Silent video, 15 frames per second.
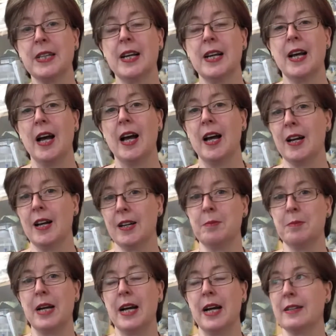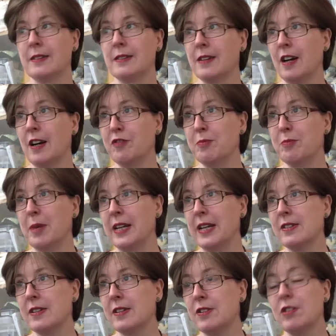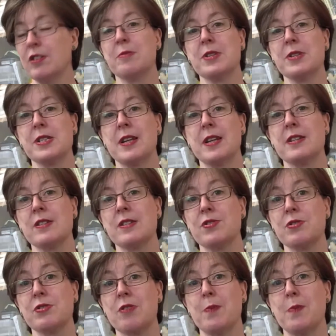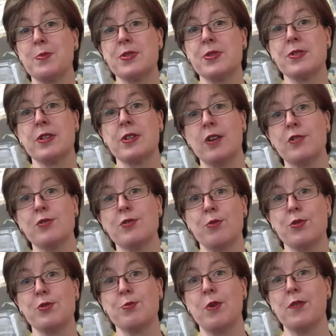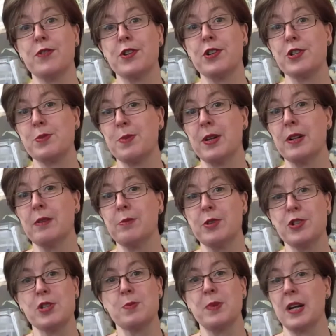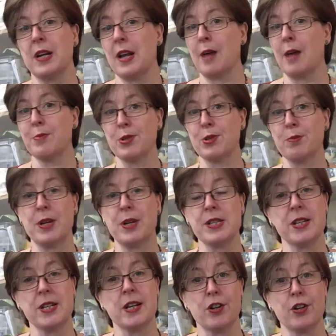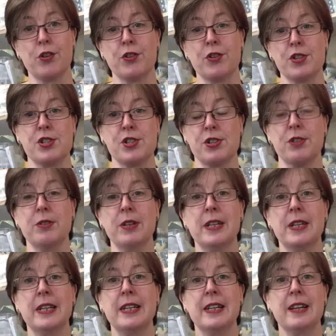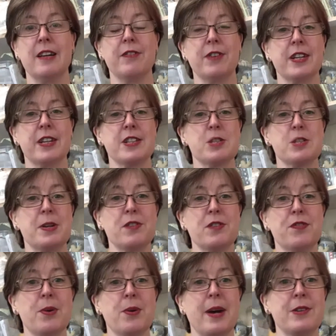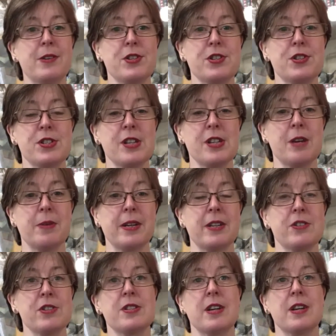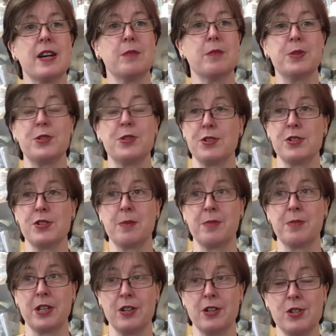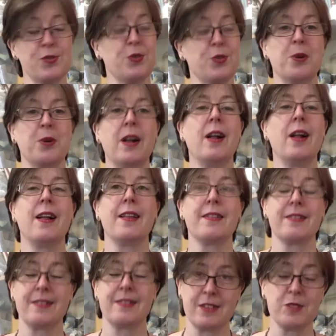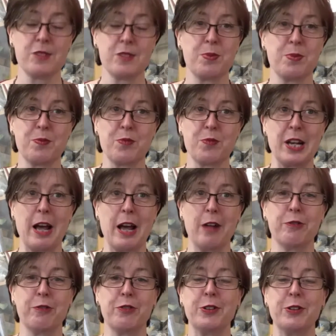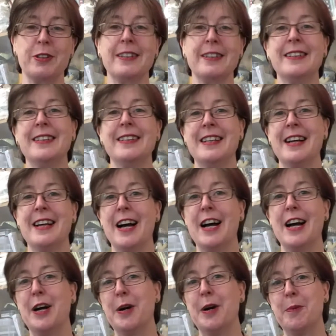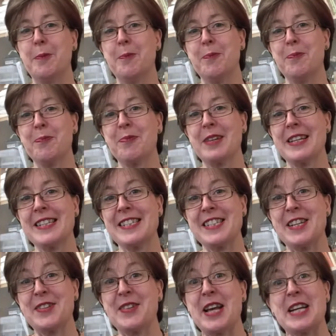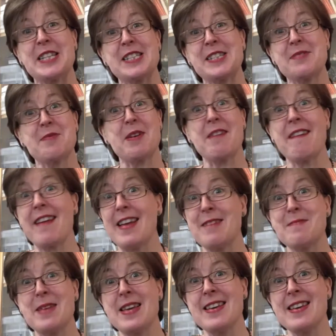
And I've made numerous sets of scrubs to go towards Watford Hospital, which has been an absolute blessing and an honour to do. If I can spend a few hours just sewing, just to help and do something useful, it's been really helpful. So that's where I am here.